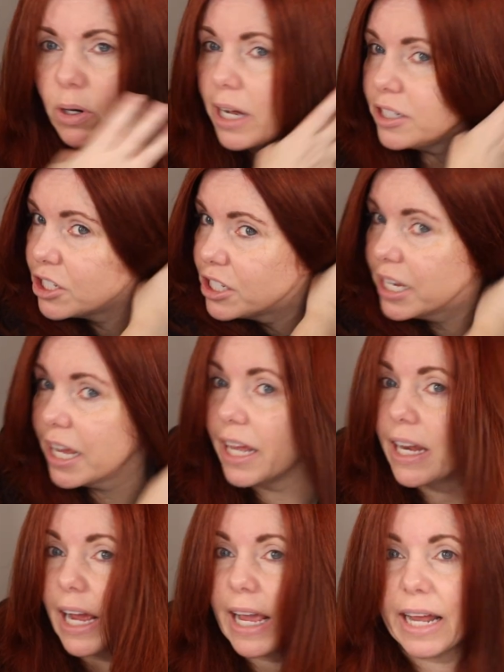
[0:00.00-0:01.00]
I just
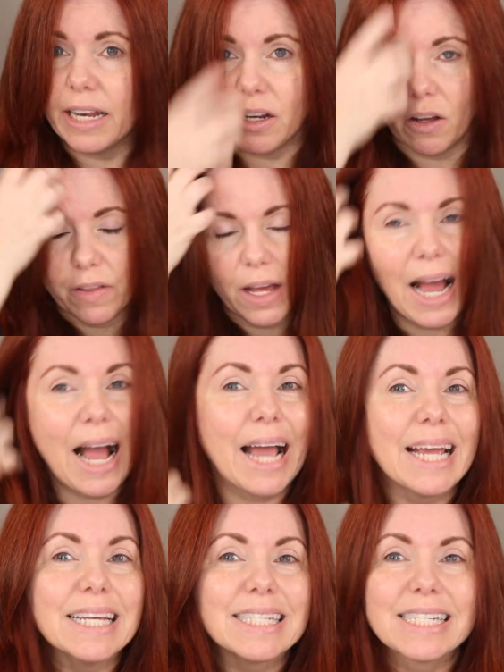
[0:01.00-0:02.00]
did, I had it on the
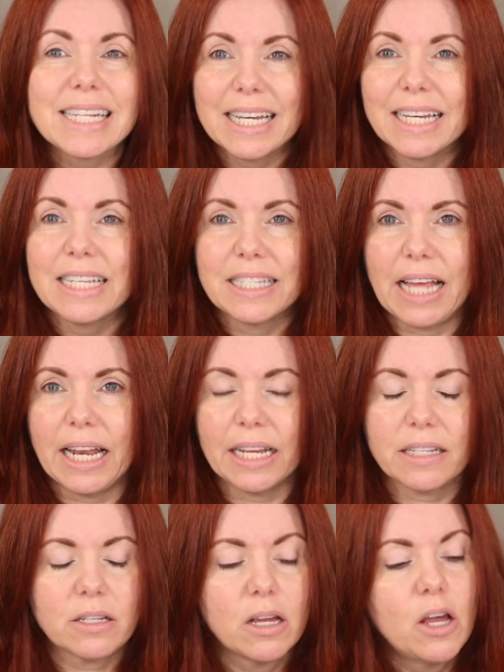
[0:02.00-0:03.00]
highest
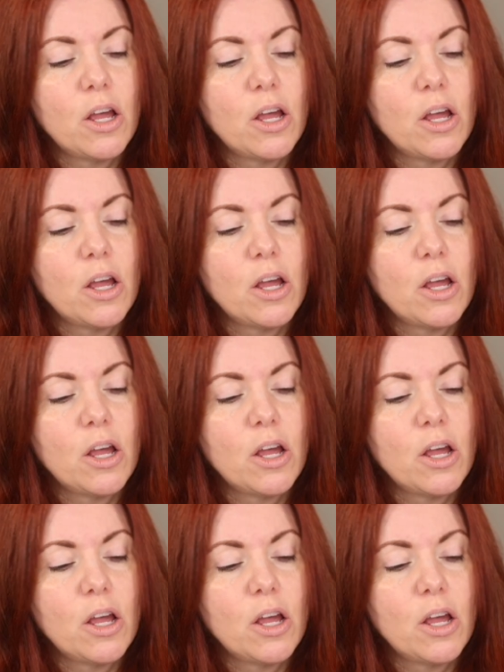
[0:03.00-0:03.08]
settings.